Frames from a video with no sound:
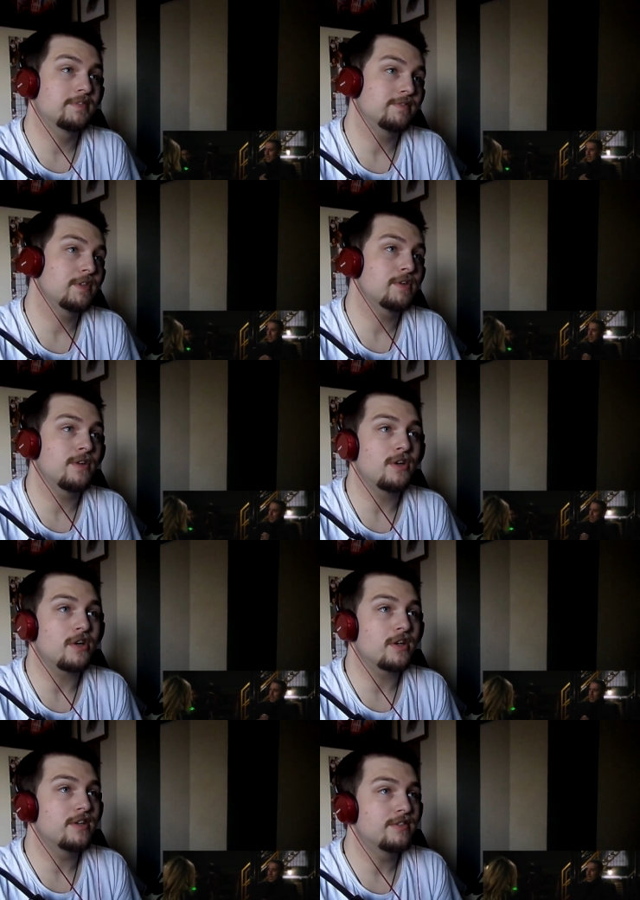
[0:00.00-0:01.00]
Good
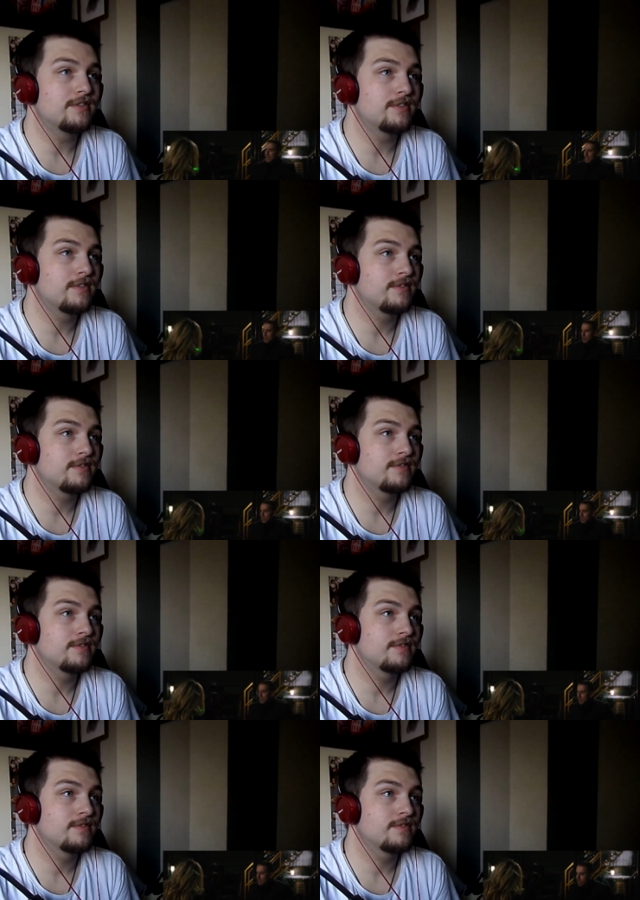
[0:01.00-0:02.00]
luck. And anyone,
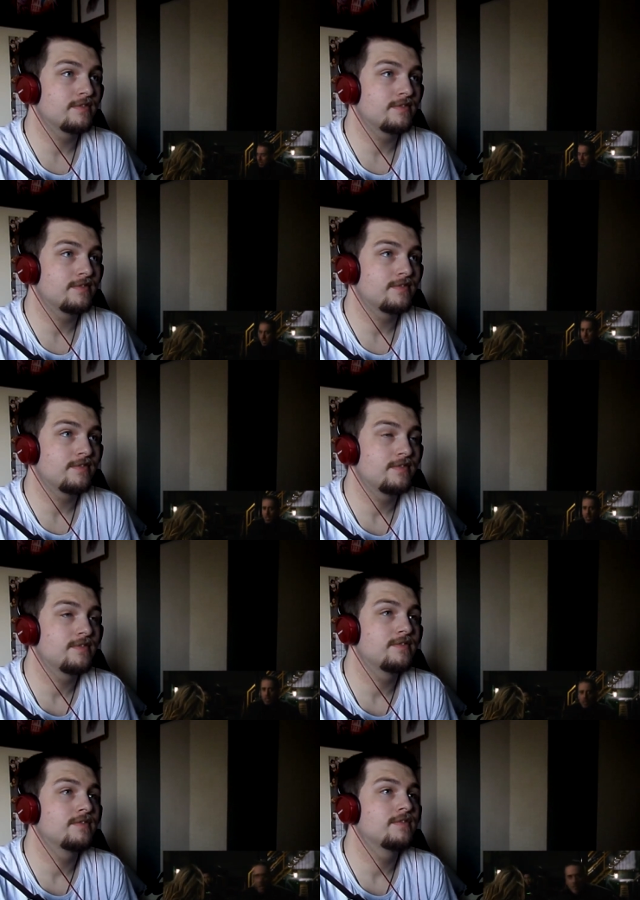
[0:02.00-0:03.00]

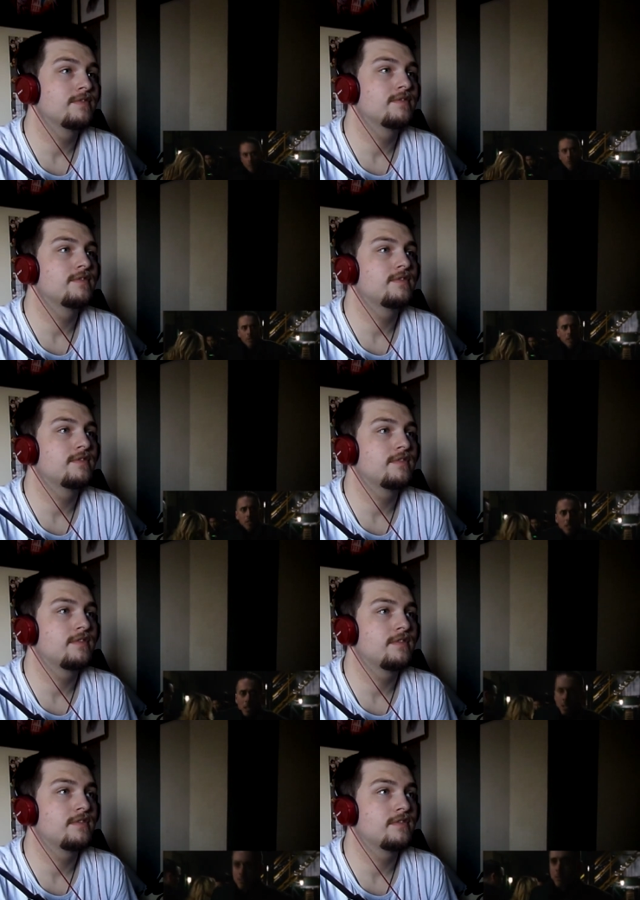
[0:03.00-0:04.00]
and everyone he
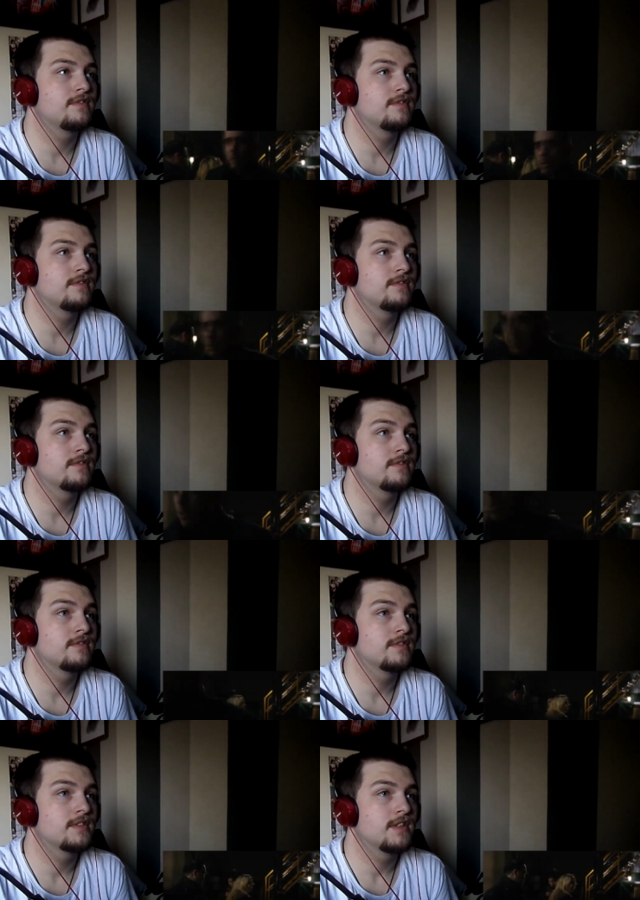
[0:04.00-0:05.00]
cares about.
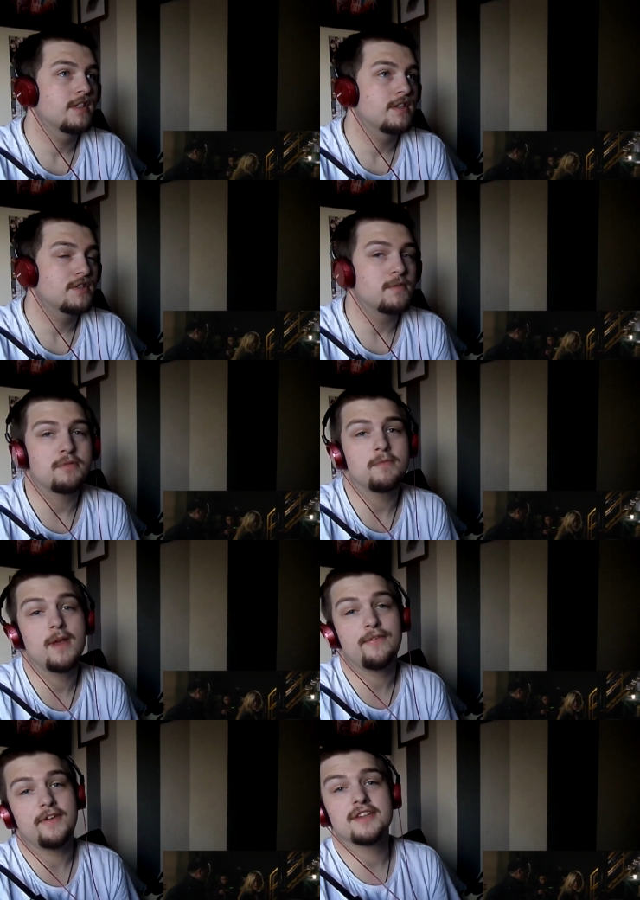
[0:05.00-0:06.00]
So
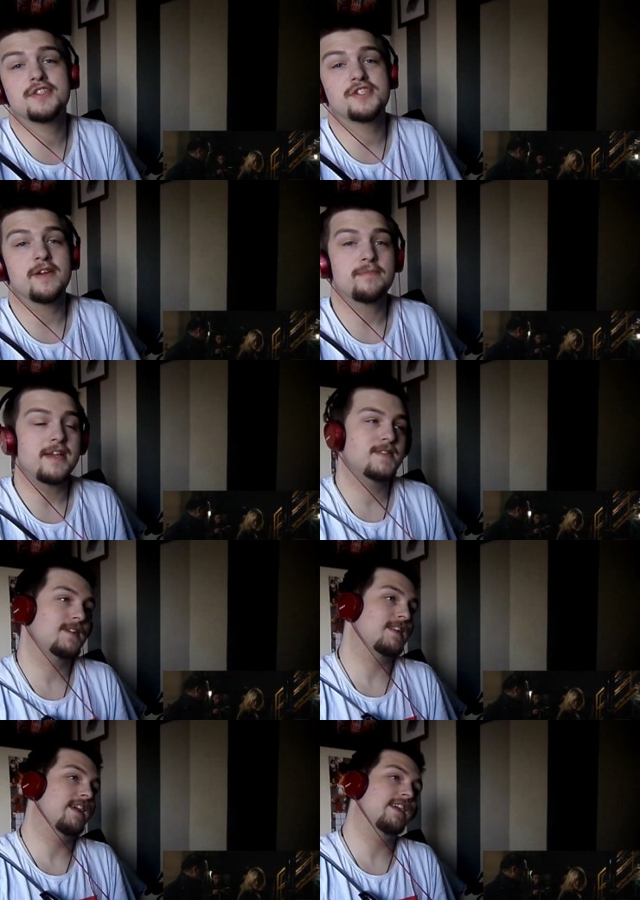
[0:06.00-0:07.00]
Prometheus shit,
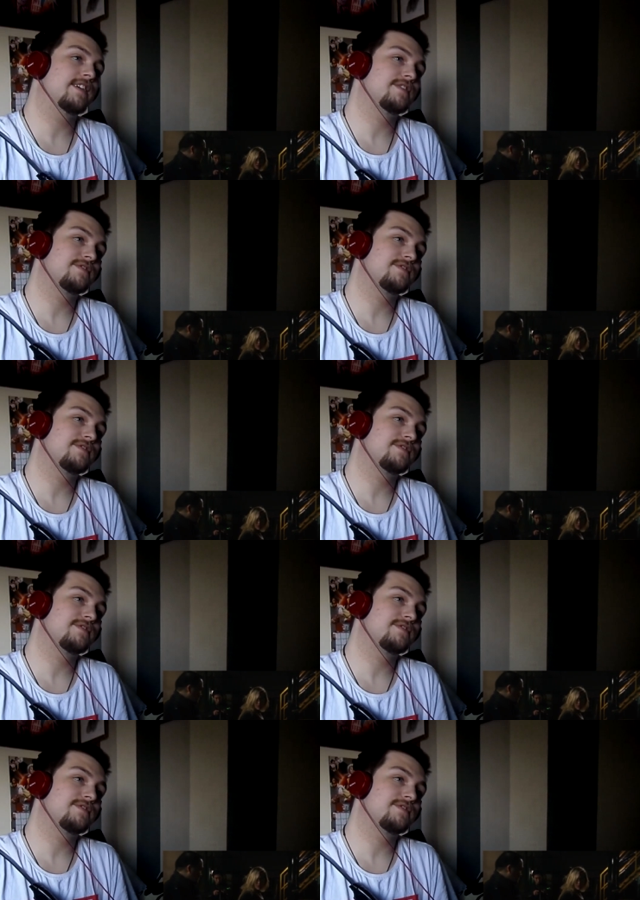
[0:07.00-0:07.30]
basically.